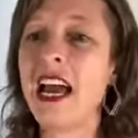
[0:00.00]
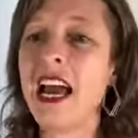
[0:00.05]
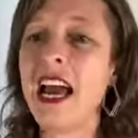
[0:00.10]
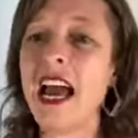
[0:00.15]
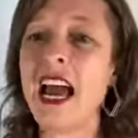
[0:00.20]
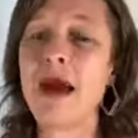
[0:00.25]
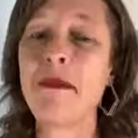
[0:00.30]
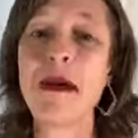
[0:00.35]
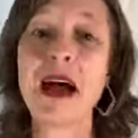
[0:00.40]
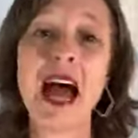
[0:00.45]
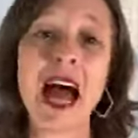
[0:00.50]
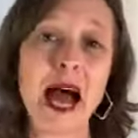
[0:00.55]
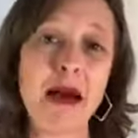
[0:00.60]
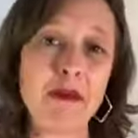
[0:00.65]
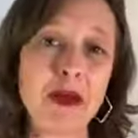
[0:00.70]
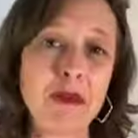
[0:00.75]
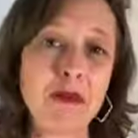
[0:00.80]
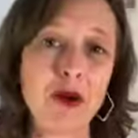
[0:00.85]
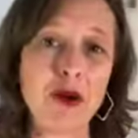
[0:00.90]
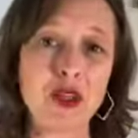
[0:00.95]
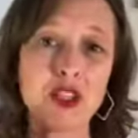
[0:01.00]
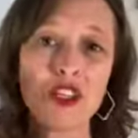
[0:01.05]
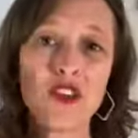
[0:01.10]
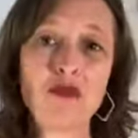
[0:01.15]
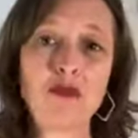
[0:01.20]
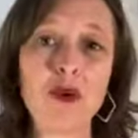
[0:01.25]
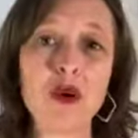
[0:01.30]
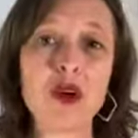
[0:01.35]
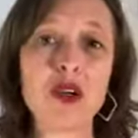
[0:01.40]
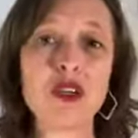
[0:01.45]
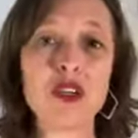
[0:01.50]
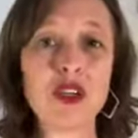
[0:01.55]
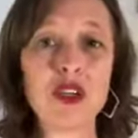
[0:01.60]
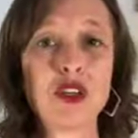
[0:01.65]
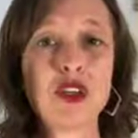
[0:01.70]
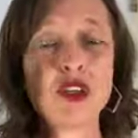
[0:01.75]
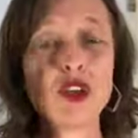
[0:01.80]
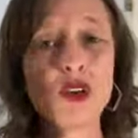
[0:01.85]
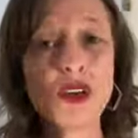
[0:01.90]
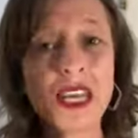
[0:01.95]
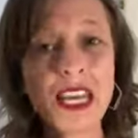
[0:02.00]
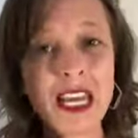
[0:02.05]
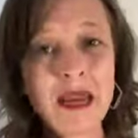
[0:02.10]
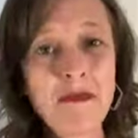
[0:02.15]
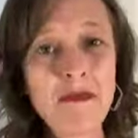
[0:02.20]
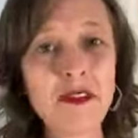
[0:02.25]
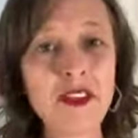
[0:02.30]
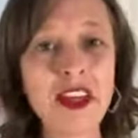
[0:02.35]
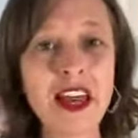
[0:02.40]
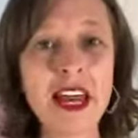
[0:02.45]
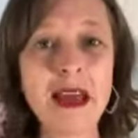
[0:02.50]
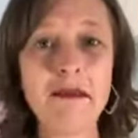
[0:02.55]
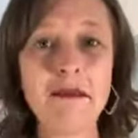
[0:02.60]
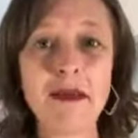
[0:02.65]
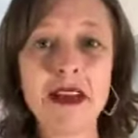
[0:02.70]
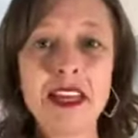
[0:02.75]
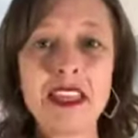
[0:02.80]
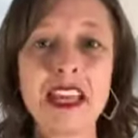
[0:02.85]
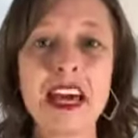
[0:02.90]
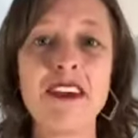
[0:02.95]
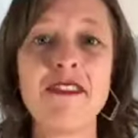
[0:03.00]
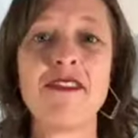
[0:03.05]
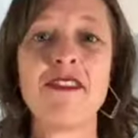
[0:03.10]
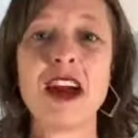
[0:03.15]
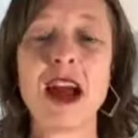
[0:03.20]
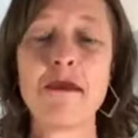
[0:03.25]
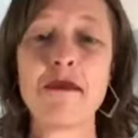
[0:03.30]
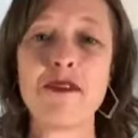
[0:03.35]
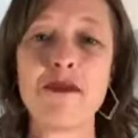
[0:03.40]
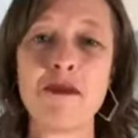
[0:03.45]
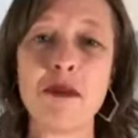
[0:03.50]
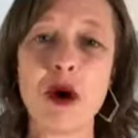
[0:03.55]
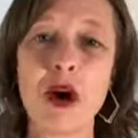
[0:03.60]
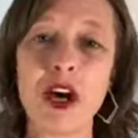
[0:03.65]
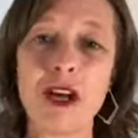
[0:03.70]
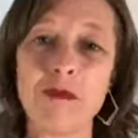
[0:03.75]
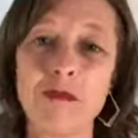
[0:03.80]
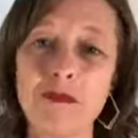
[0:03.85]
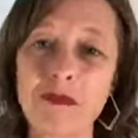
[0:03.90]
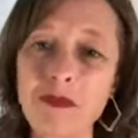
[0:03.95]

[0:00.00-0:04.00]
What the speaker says: am a happy, positive person to keep them in that frame of mind.